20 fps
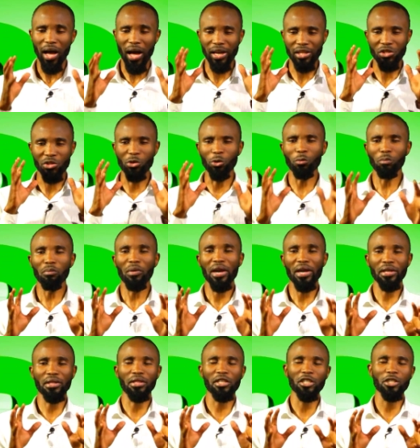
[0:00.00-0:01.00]
As you
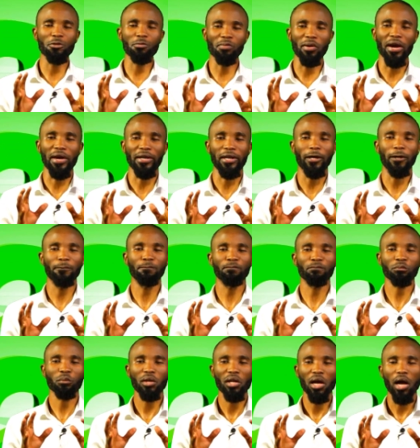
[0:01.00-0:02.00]
made this prayer,
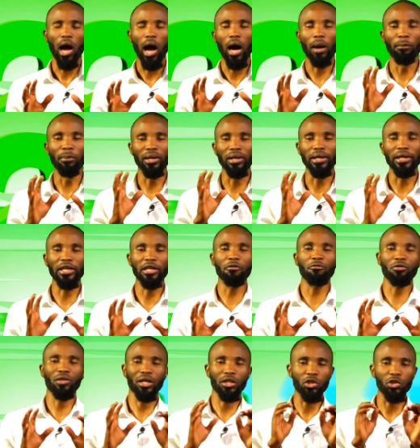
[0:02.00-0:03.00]
I
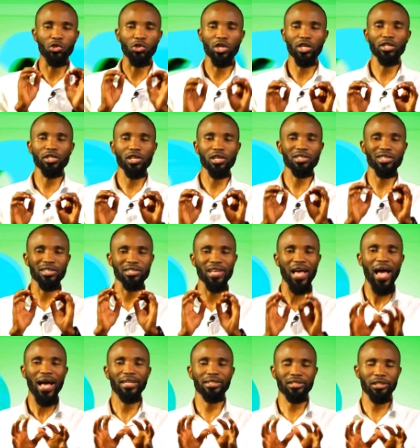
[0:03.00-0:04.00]
believe that Jesus
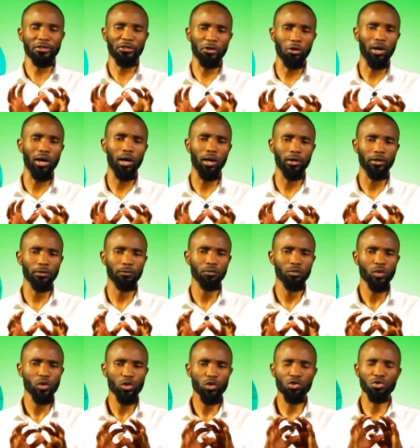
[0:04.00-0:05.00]
has entered your heart.
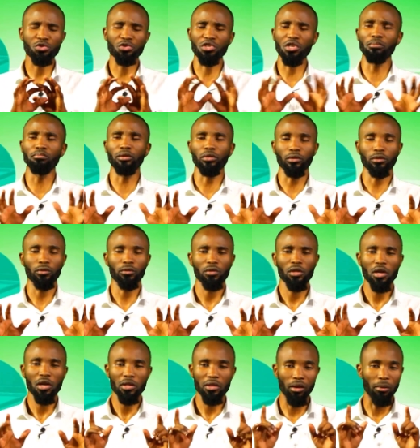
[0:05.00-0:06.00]
Simple.
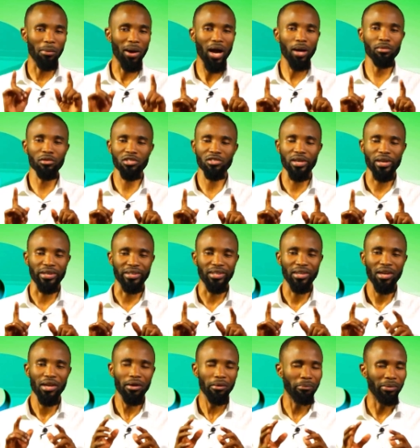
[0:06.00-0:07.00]
The Bible
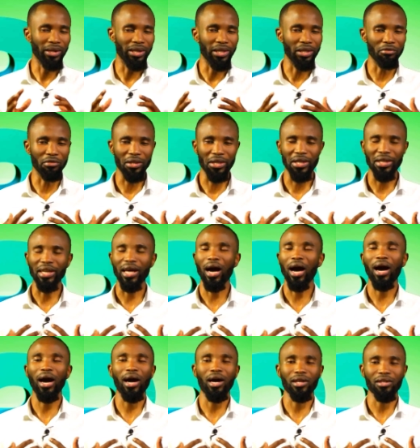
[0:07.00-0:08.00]
says, believing in
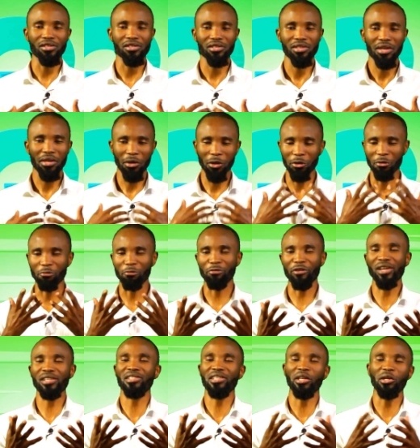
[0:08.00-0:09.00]
our hearts,
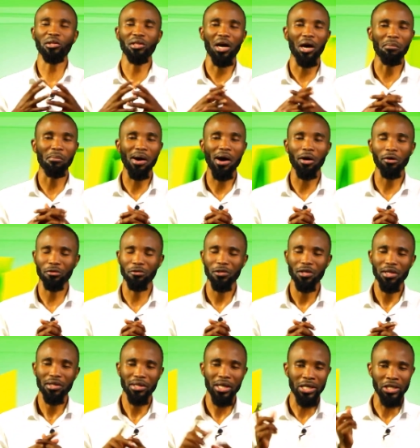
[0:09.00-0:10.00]
confessing with our mouth
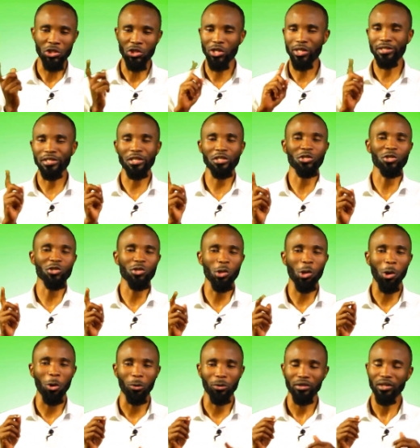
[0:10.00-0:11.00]
that Jesus is
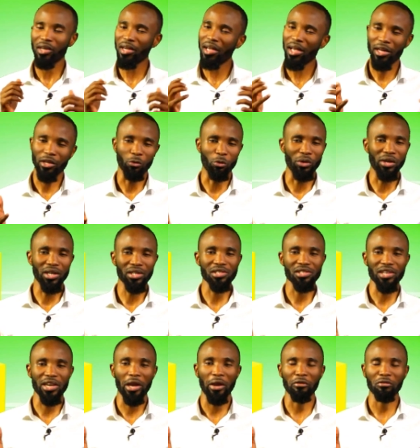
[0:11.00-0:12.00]
the Lord, and we are
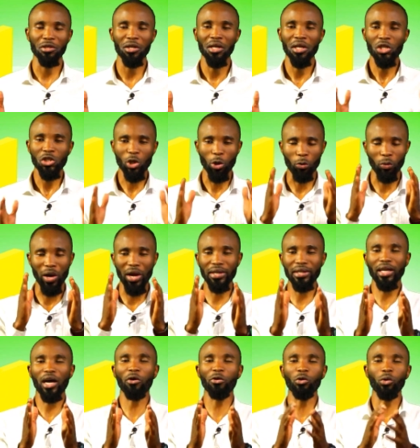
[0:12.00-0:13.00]
saved. So
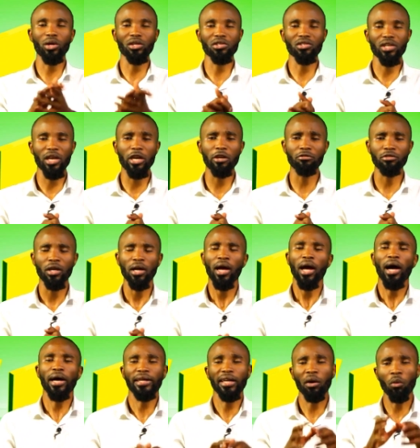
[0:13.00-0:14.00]
right now you are saved,
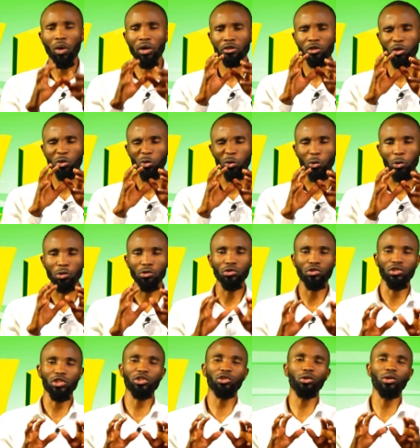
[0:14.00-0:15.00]
and I want you to
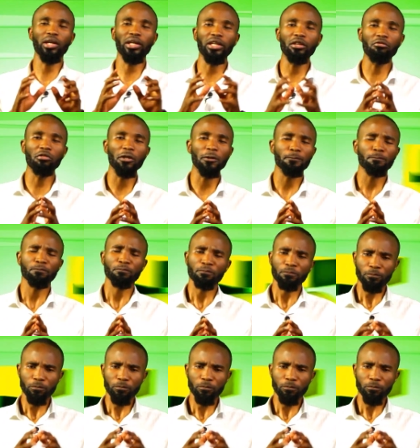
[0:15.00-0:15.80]
continue living